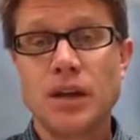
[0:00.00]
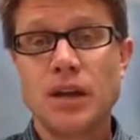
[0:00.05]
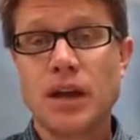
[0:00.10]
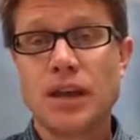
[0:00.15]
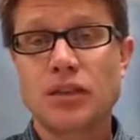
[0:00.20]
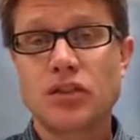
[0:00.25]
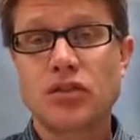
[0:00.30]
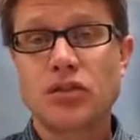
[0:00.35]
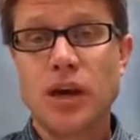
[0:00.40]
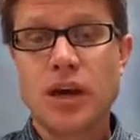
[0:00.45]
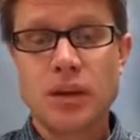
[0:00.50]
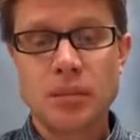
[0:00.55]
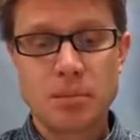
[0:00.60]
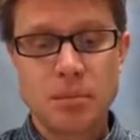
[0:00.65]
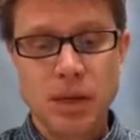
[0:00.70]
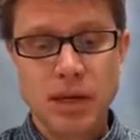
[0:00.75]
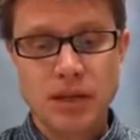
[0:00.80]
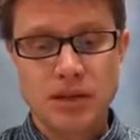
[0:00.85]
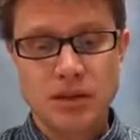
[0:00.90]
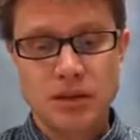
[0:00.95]
That stratum
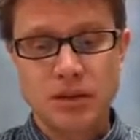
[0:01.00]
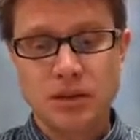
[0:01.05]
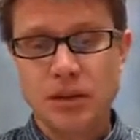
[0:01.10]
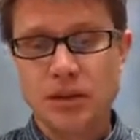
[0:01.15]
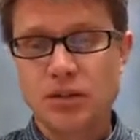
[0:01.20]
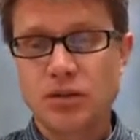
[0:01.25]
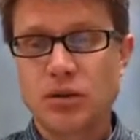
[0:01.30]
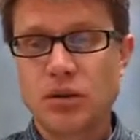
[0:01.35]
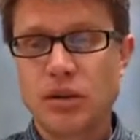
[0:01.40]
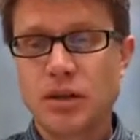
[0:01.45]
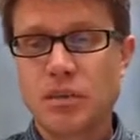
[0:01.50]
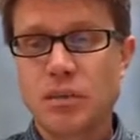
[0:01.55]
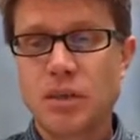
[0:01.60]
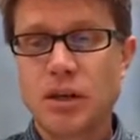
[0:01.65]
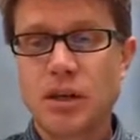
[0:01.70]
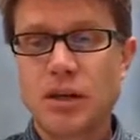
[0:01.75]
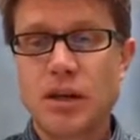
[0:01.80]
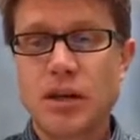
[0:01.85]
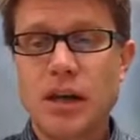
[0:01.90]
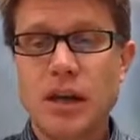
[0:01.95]
basal is going to
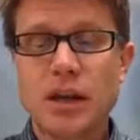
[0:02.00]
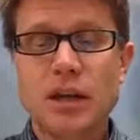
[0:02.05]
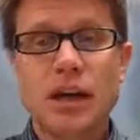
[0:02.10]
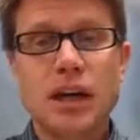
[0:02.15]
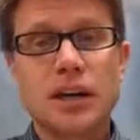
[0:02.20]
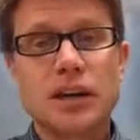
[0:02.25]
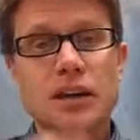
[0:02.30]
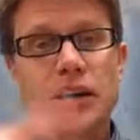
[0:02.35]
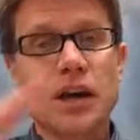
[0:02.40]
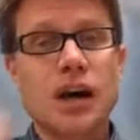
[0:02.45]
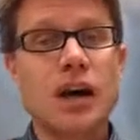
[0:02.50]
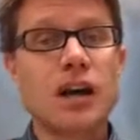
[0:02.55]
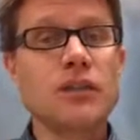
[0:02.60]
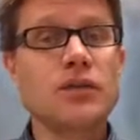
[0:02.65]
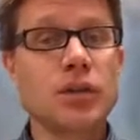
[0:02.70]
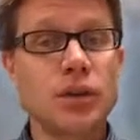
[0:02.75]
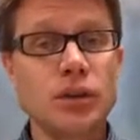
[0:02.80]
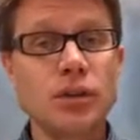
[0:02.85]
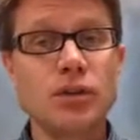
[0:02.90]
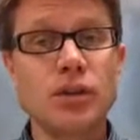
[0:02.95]
be kind of
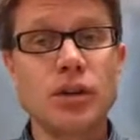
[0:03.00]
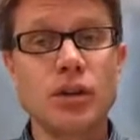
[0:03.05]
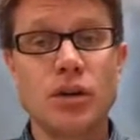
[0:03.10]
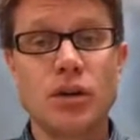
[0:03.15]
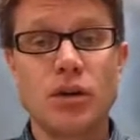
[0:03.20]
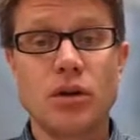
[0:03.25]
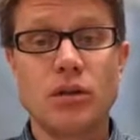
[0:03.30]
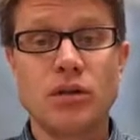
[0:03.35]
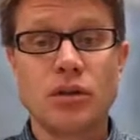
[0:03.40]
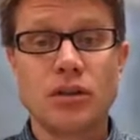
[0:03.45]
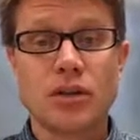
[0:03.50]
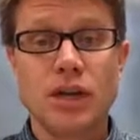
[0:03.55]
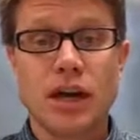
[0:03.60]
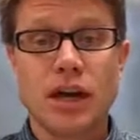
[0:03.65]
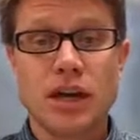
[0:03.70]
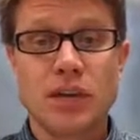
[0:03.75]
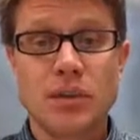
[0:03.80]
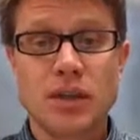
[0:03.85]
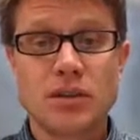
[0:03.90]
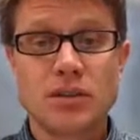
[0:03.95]
convoluted over time,